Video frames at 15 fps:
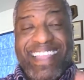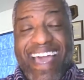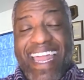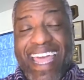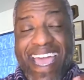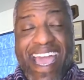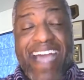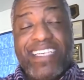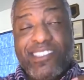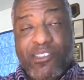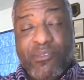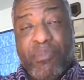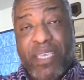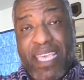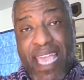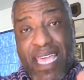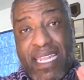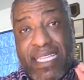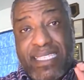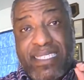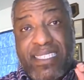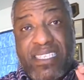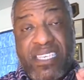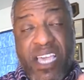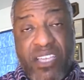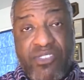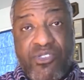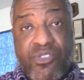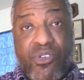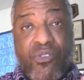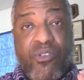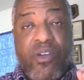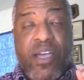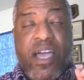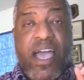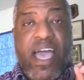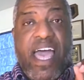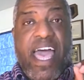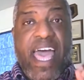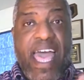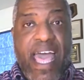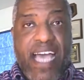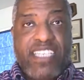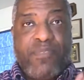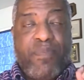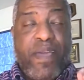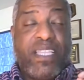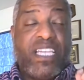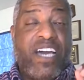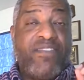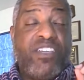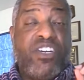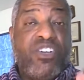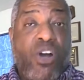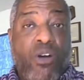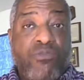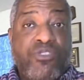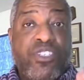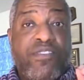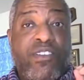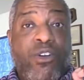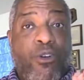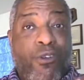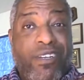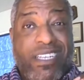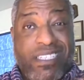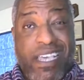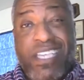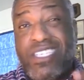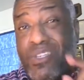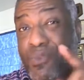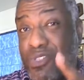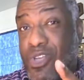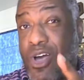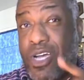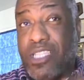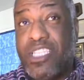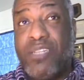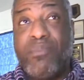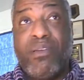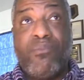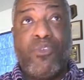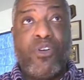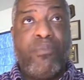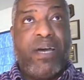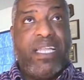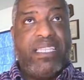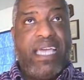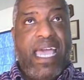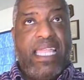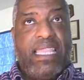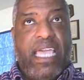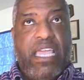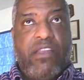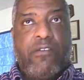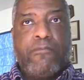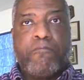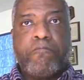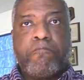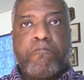That has to be an intentional aspect of the culture of the organization. We'll talk a little bit more about that later.